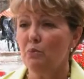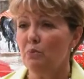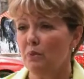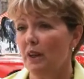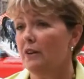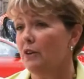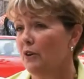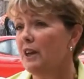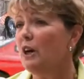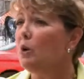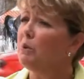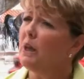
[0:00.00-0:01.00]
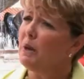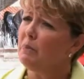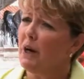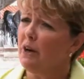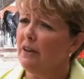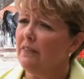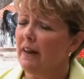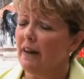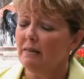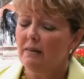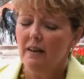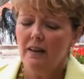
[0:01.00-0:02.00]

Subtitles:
you let your ego play a part in that.